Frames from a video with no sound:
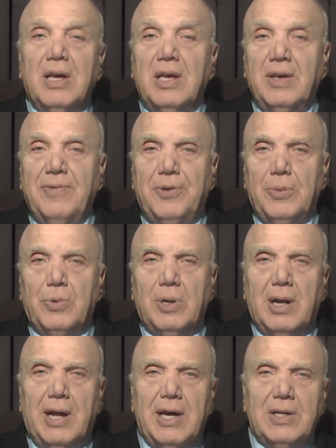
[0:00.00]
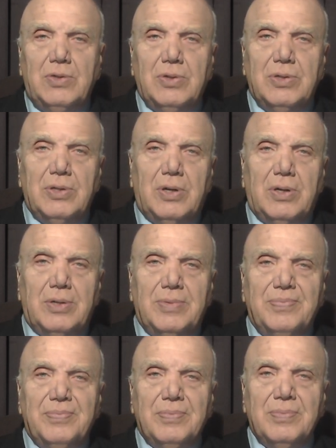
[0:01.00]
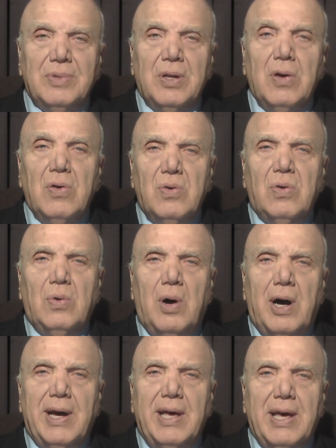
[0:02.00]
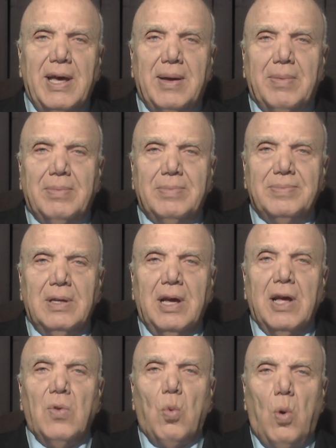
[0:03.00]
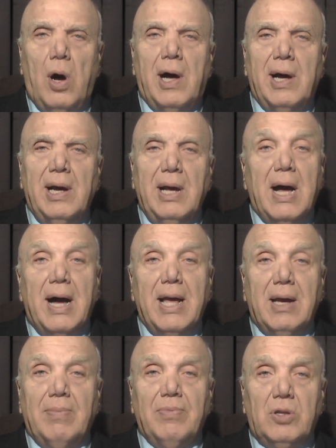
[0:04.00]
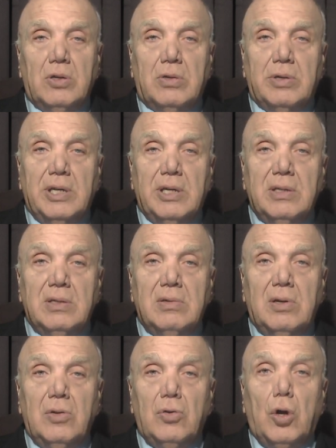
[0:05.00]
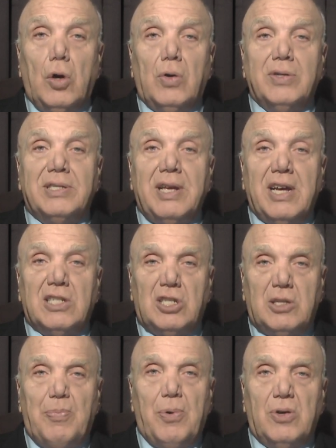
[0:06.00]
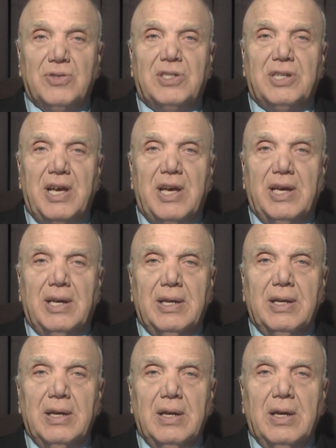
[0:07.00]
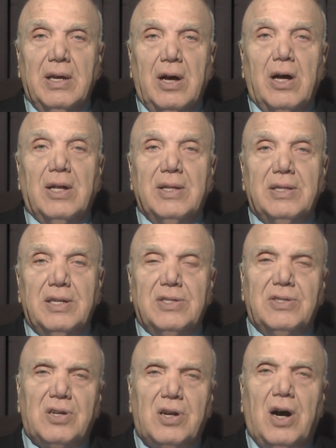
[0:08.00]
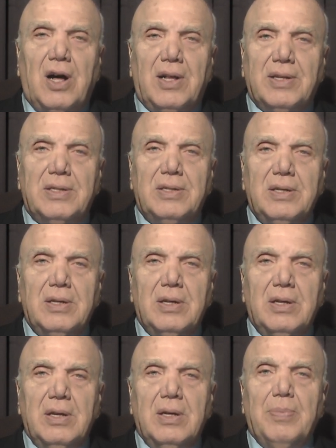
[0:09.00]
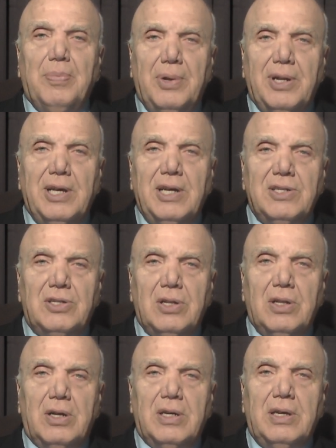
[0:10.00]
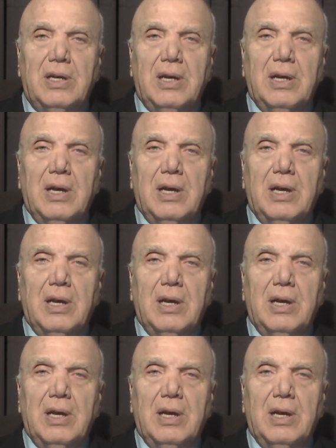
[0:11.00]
If you would like to know who I am and why I am doing those expose on this cult please look